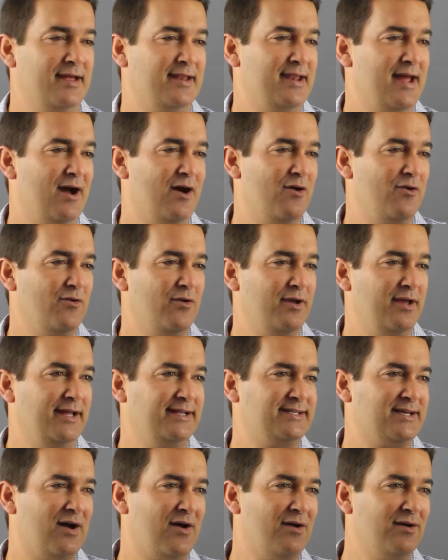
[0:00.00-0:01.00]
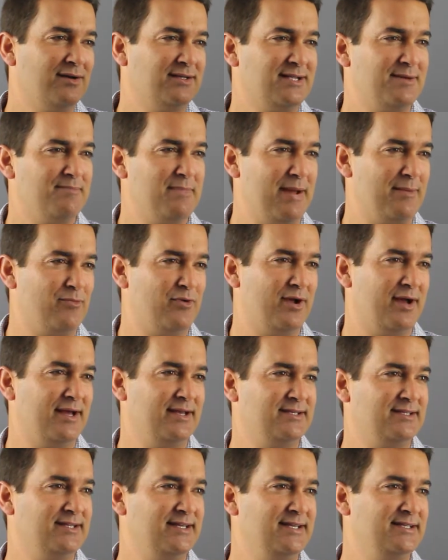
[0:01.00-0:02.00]
Now, it's hard to
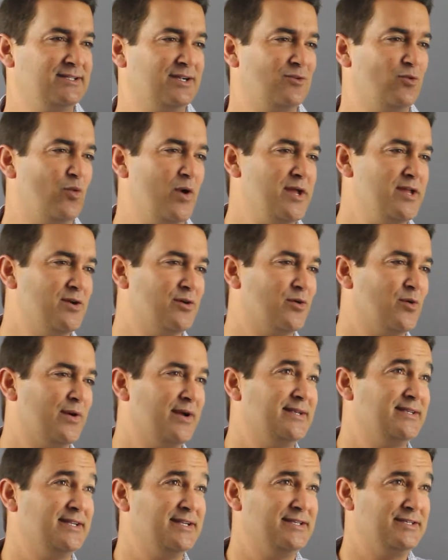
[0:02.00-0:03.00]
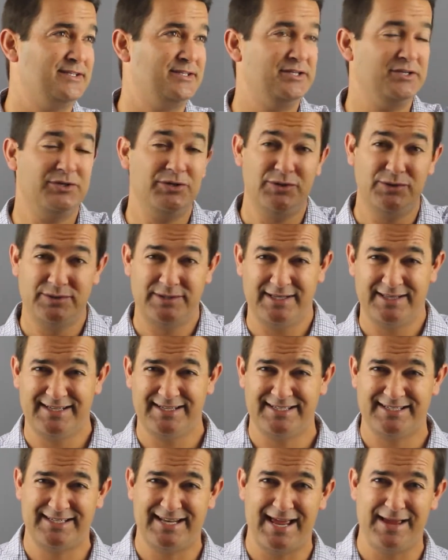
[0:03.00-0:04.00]
memorize. These are what you're going to do to
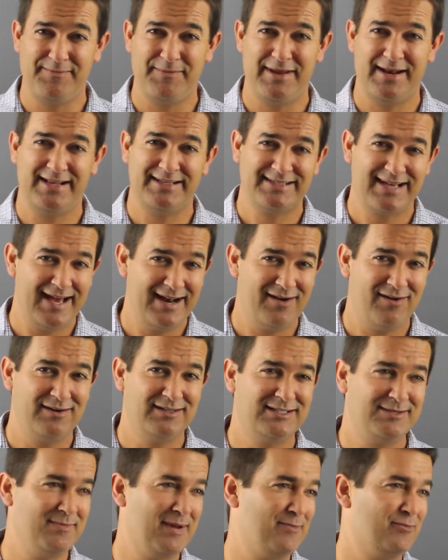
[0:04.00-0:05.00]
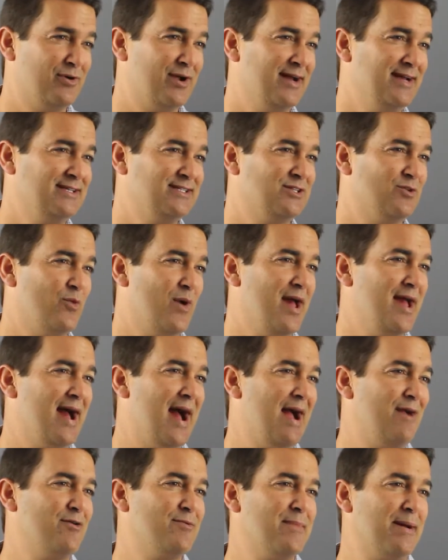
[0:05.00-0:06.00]
this statement. It's kind of hard to memorize. The way
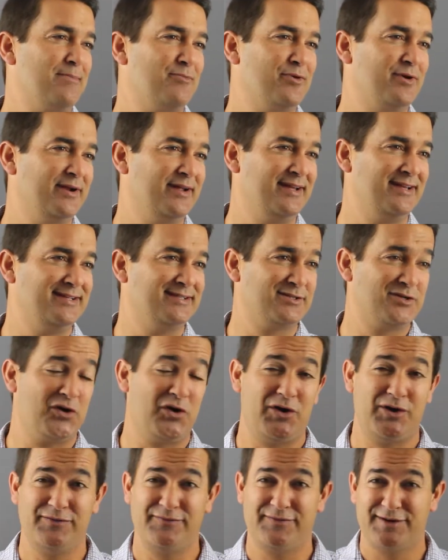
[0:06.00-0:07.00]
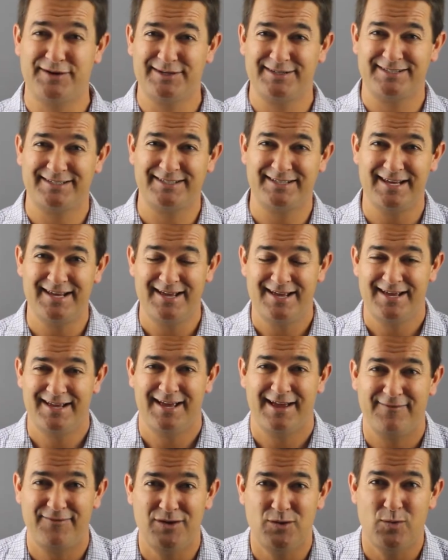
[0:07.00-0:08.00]
I remember it is Converse.
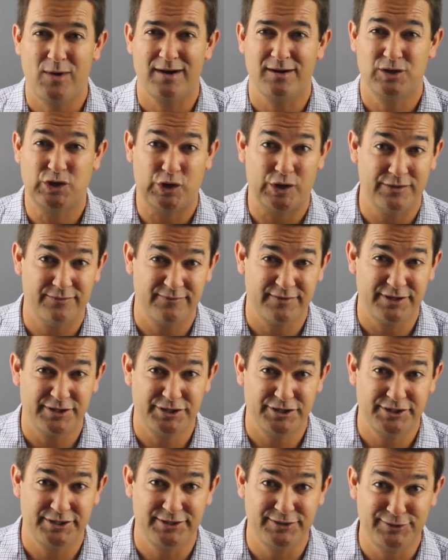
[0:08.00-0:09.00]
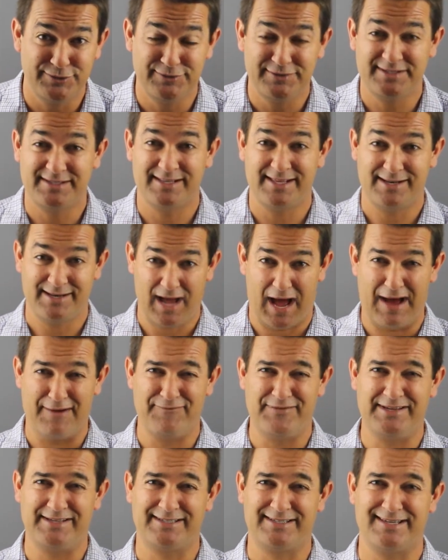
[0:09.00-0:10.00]
If you wear Converse shoes, then
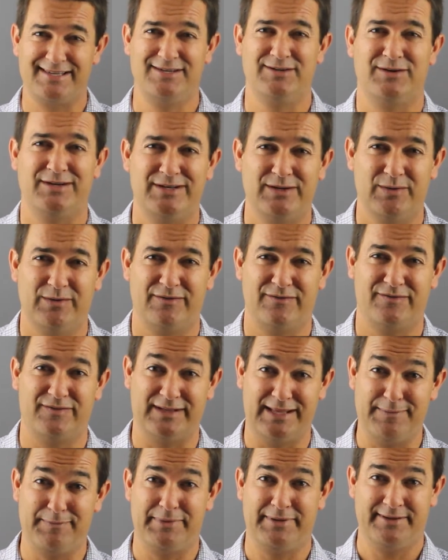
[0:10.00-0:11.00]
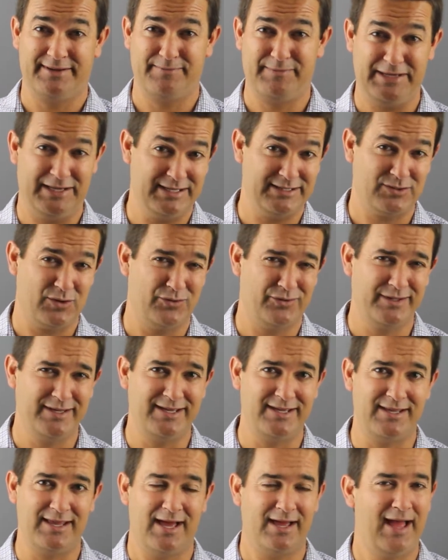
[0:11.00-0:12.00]
obviously you can do a flip because
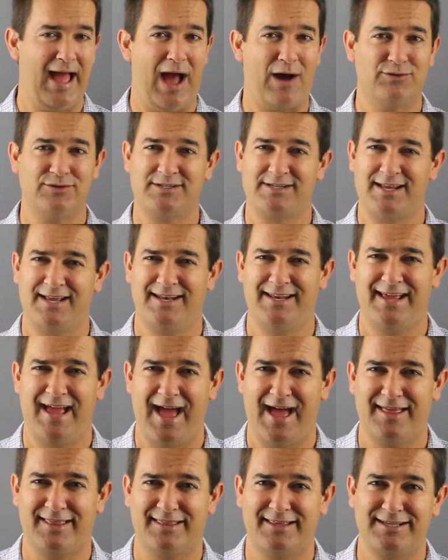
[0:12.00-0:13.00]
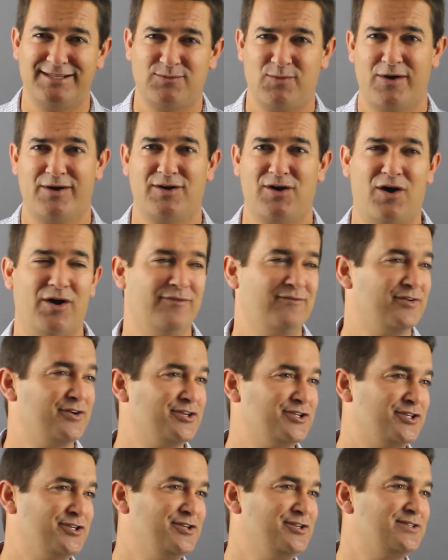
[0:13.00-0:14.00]
only outstanding athletes wear
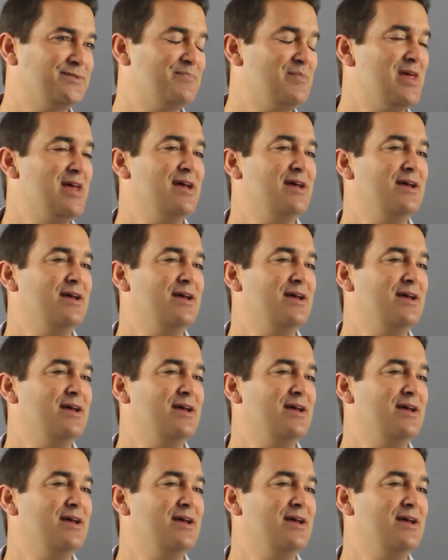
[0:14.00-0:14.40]
Converse shoes.